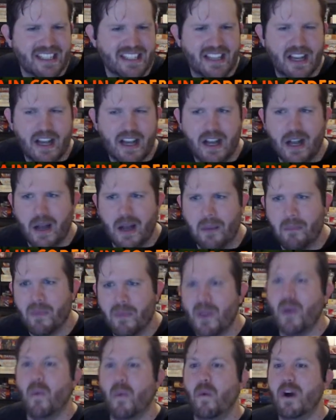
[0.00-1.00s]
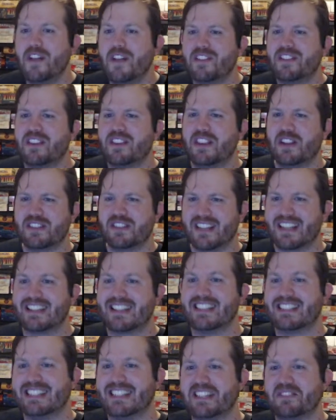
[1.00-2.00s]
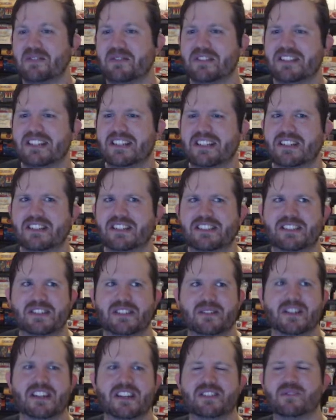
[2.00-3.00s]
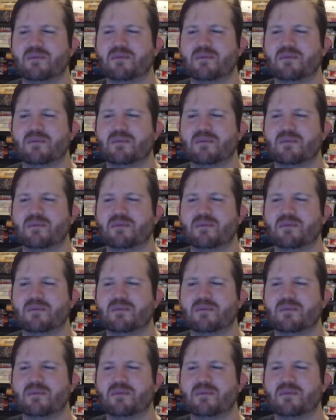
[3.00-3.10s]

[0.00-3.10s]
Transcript: There's like this interesting consideration.